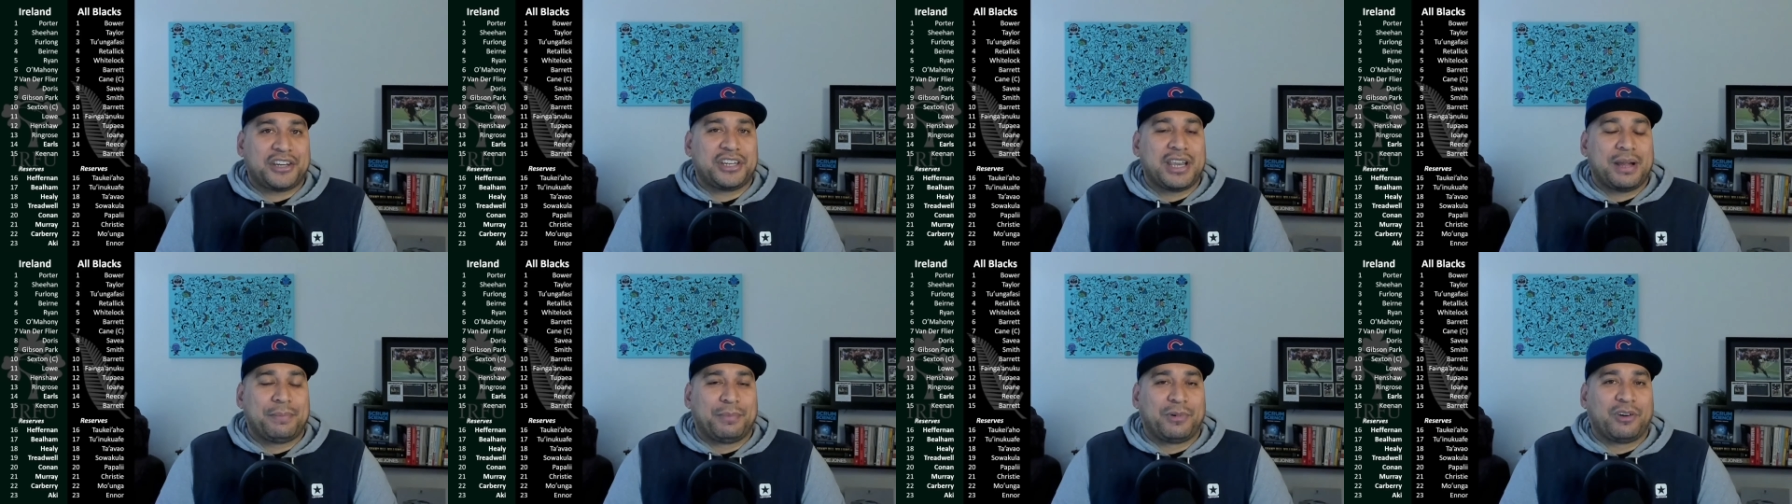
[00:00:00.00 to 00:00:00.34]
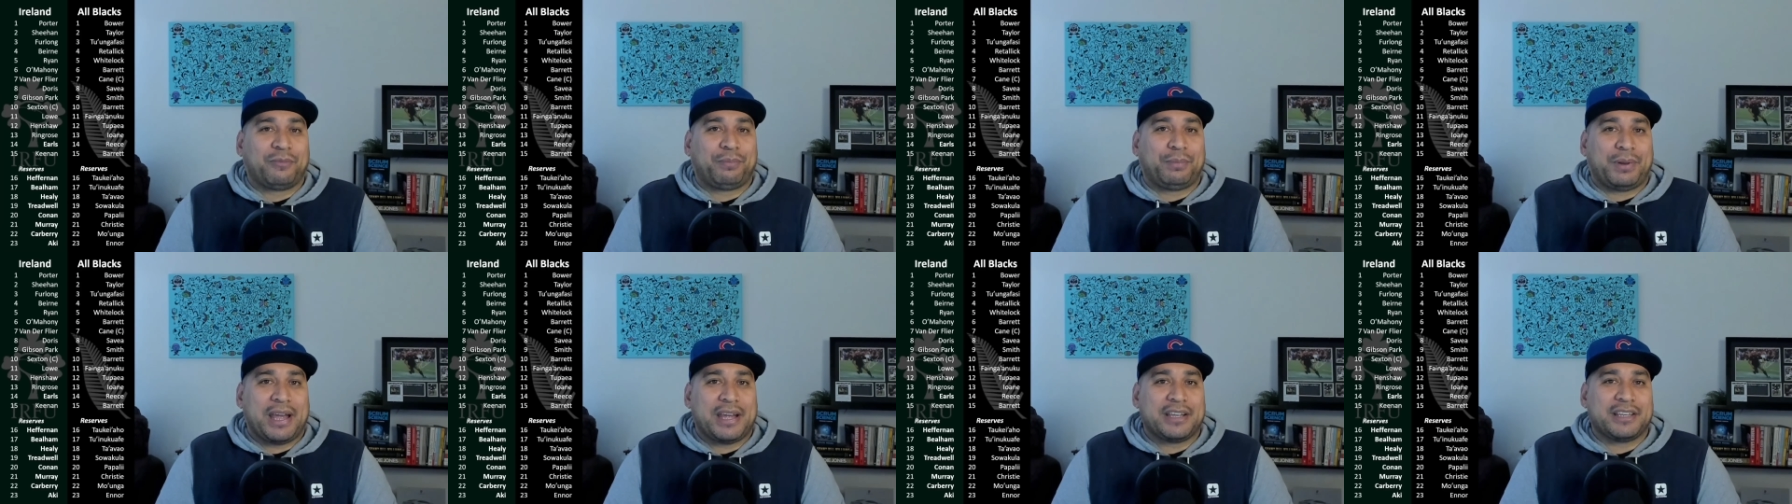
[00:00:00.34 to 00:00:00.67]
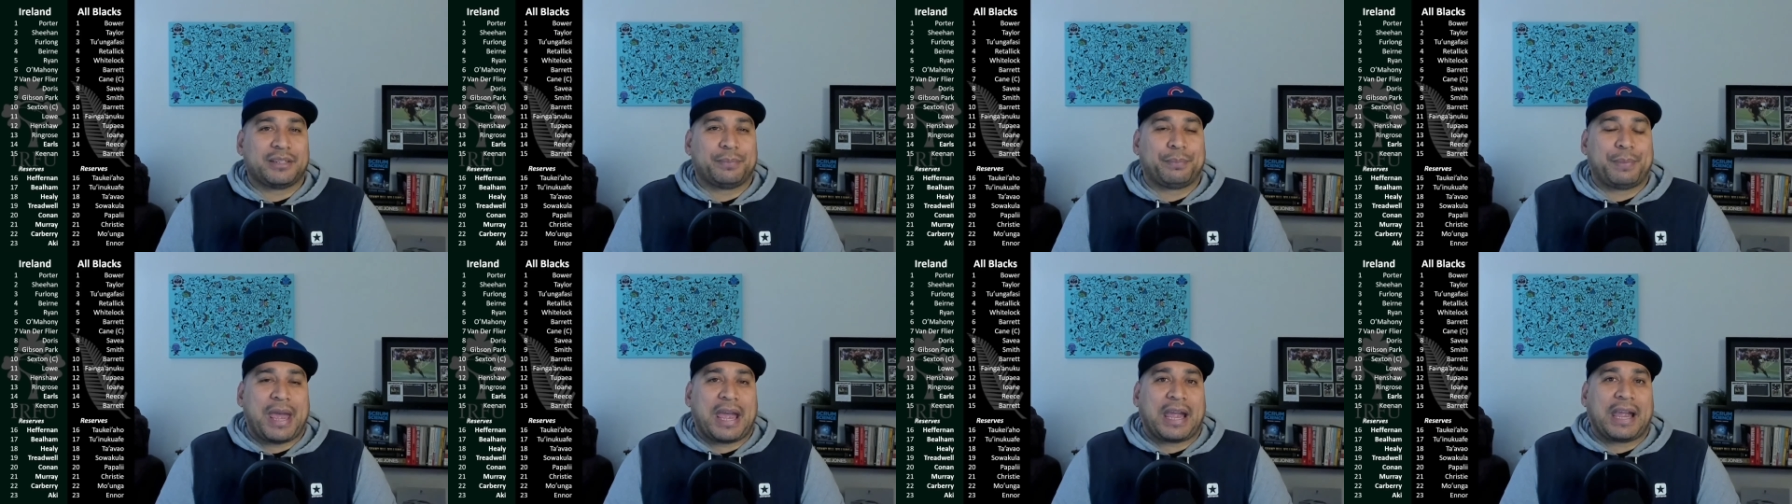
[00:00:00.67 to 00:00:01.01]
number of players are
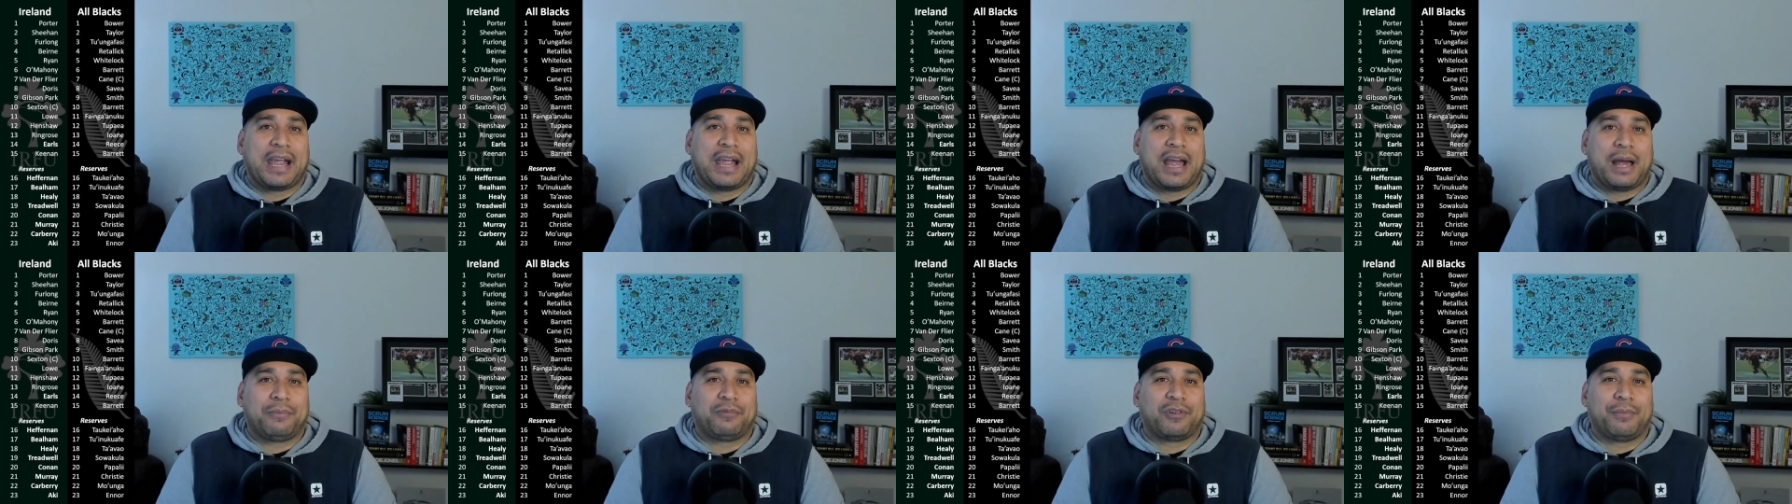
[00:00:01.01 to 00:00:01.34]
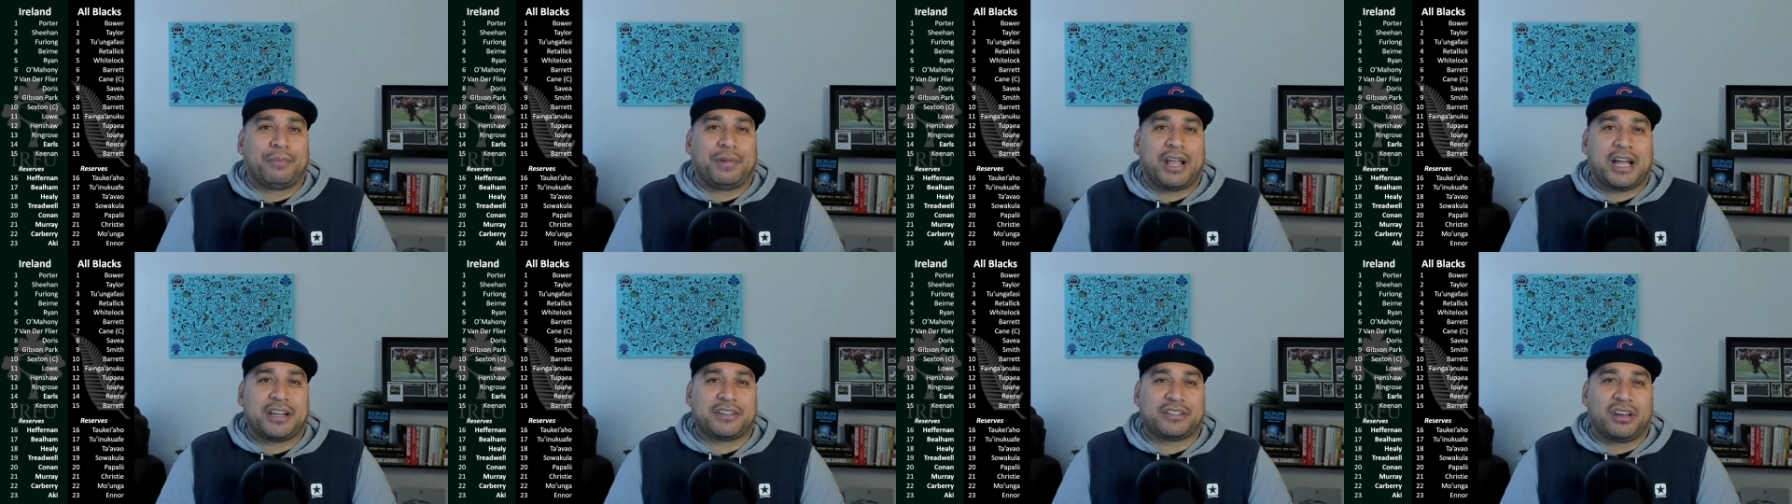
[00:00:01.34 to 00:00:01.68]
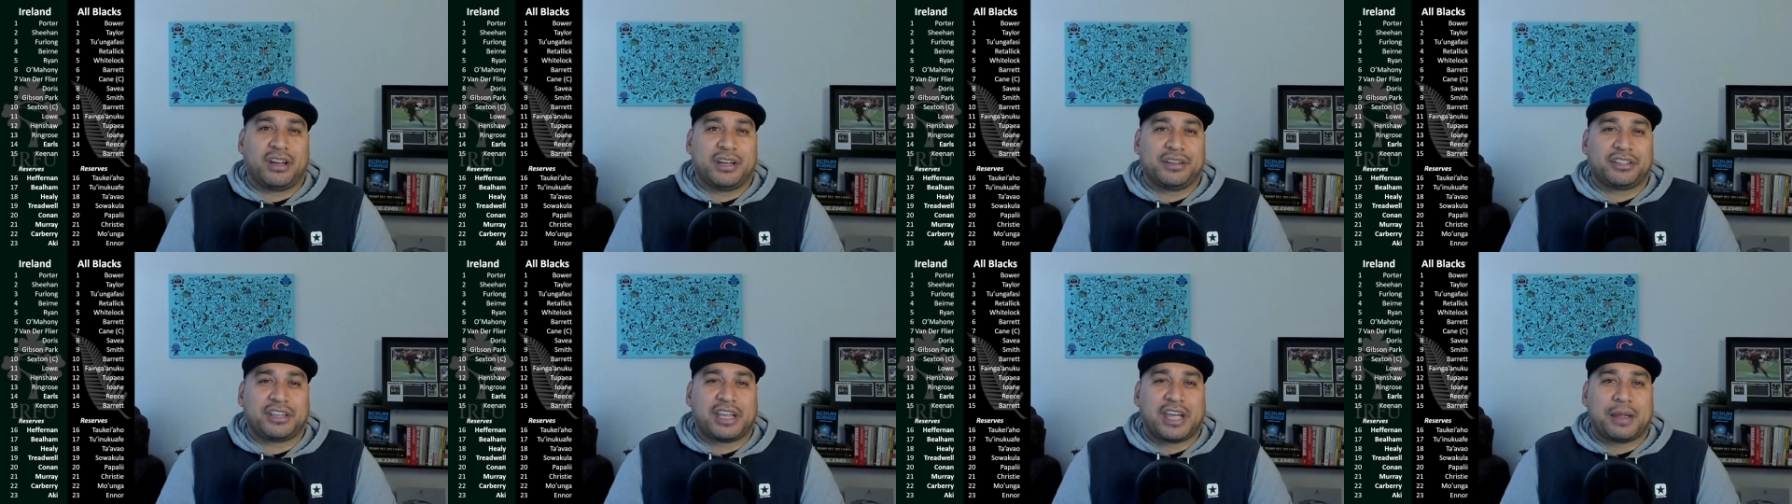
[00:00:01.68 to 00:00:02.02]
backing up from last
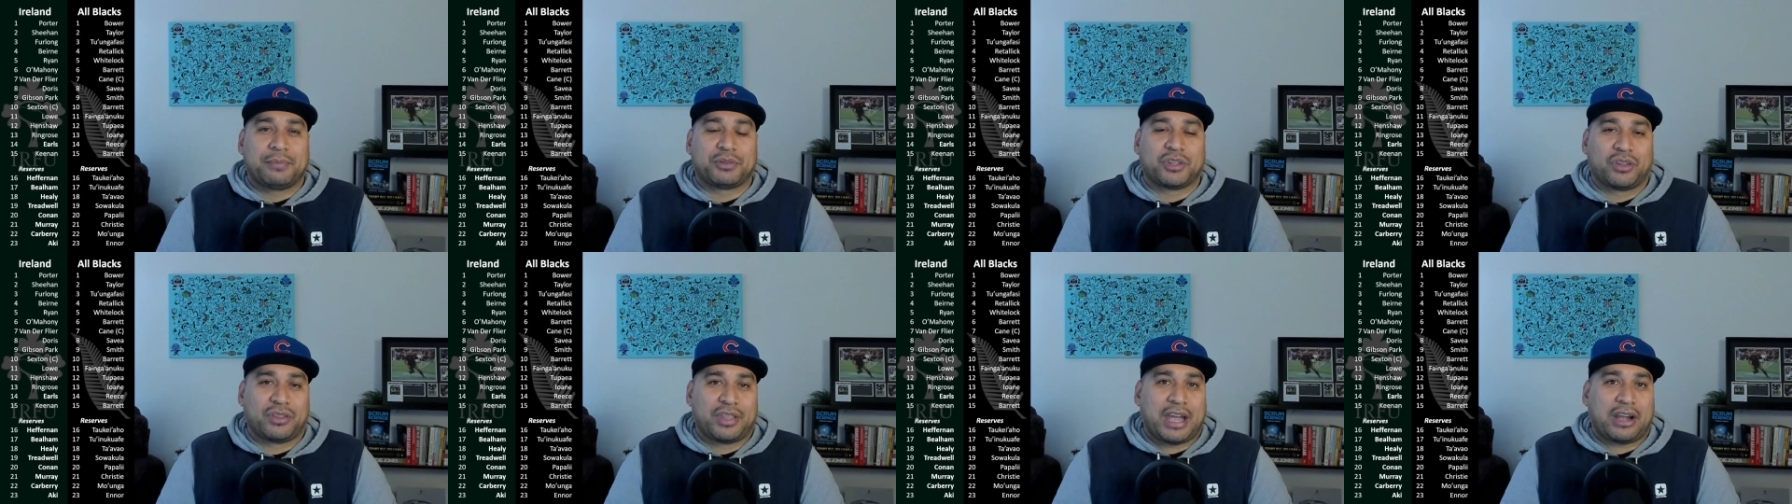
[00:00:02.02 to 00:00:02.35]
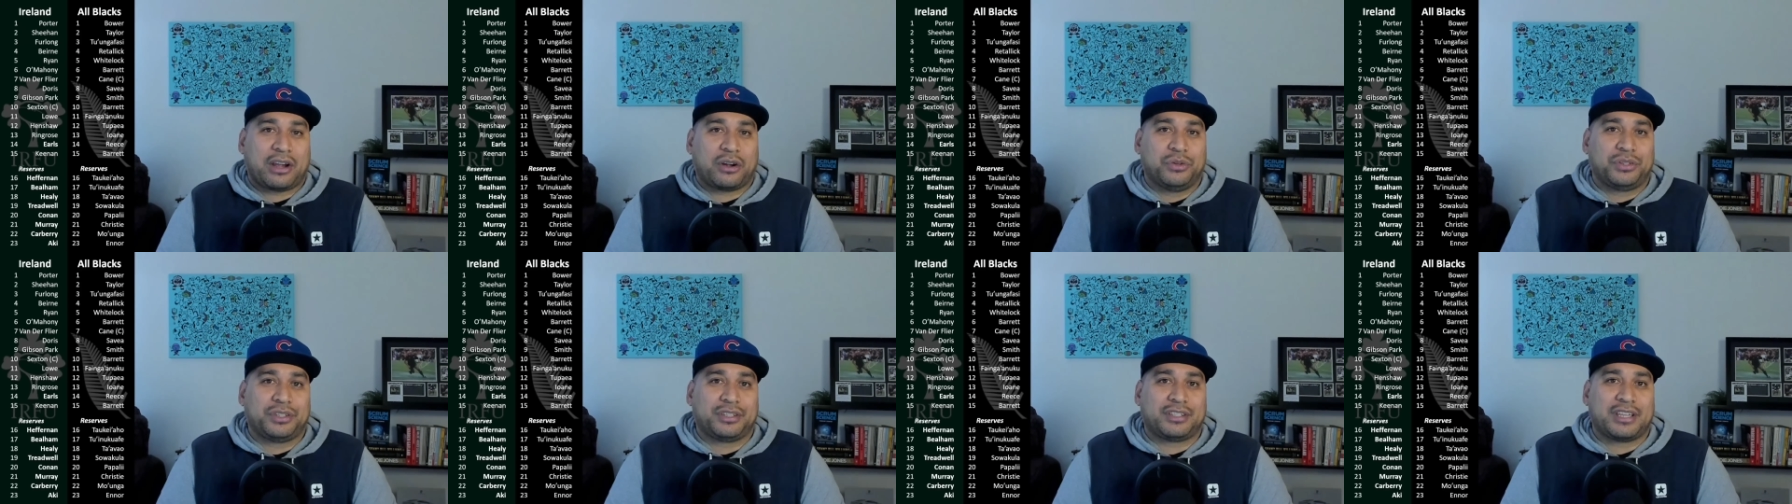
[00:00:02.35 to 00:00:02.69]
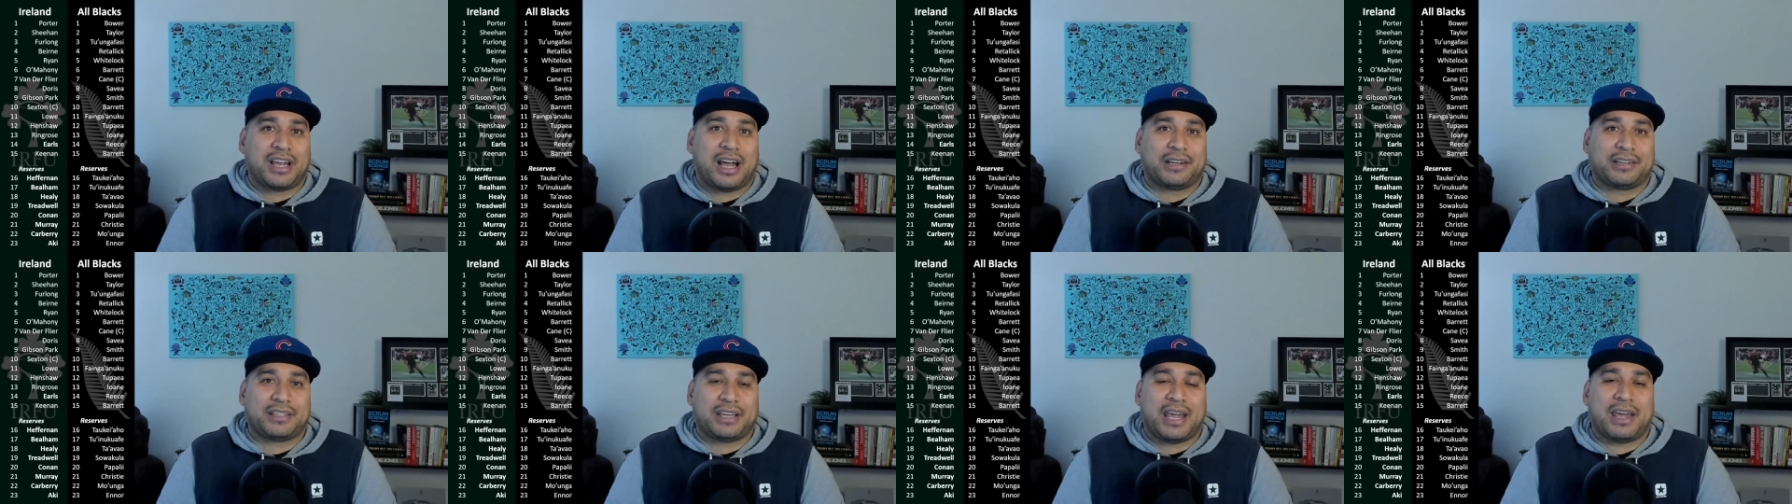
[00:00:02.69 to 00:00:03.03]
night's game, so that could
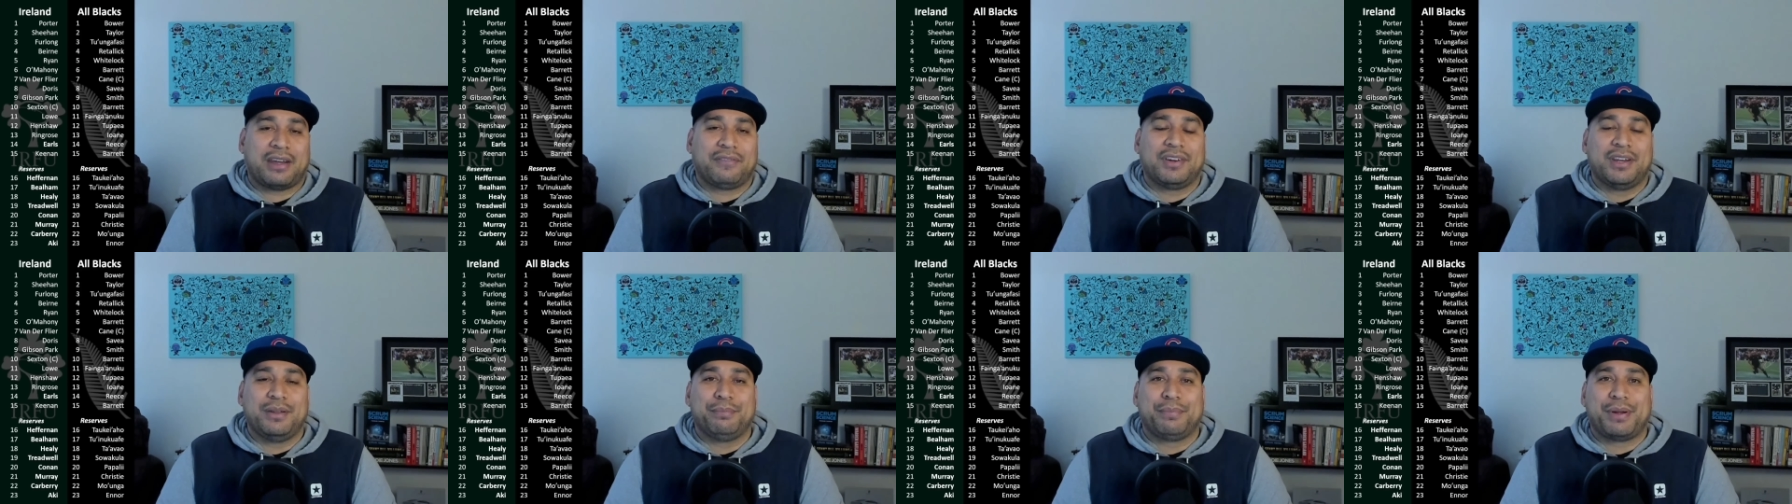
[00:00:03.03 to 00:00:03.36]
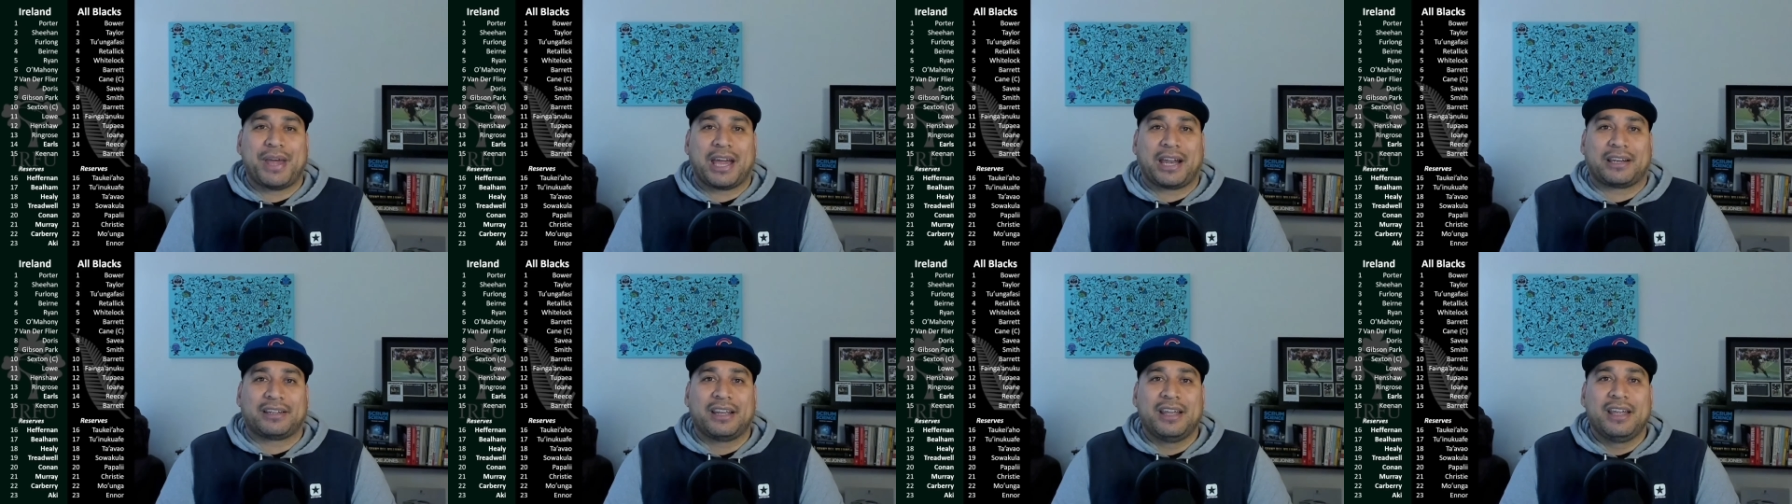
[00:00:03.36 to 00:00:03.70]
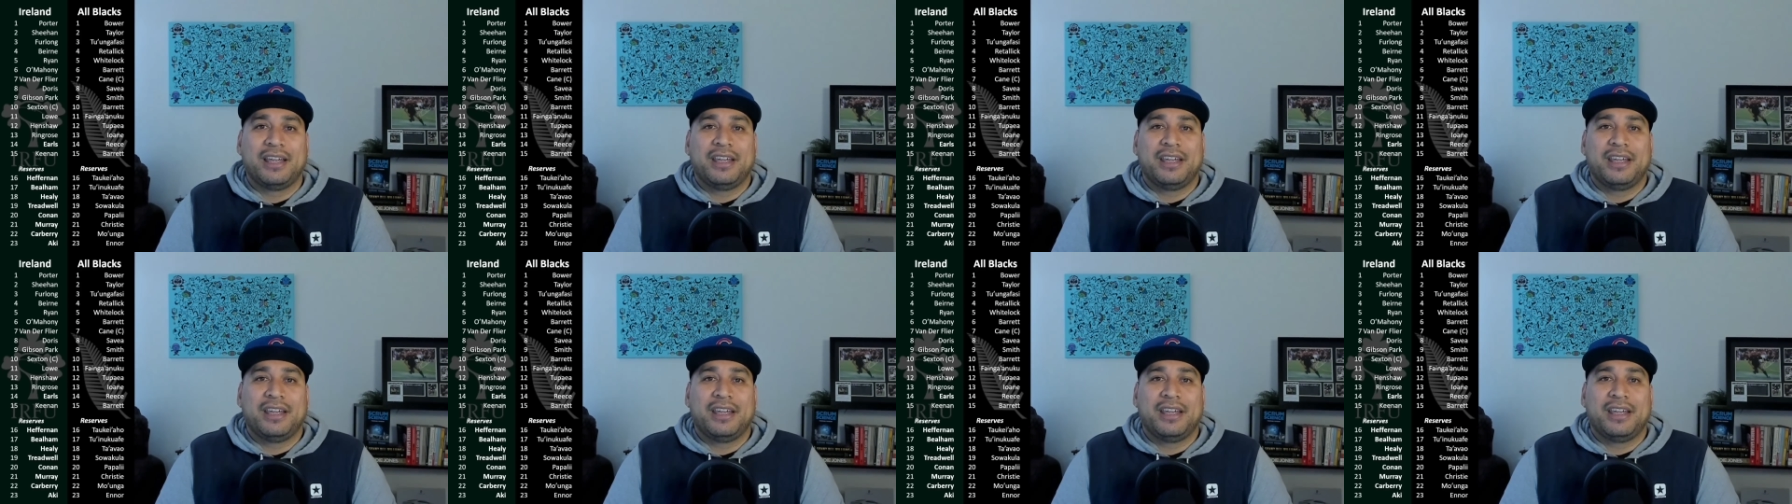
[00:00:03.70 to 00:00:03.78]
start to have an impact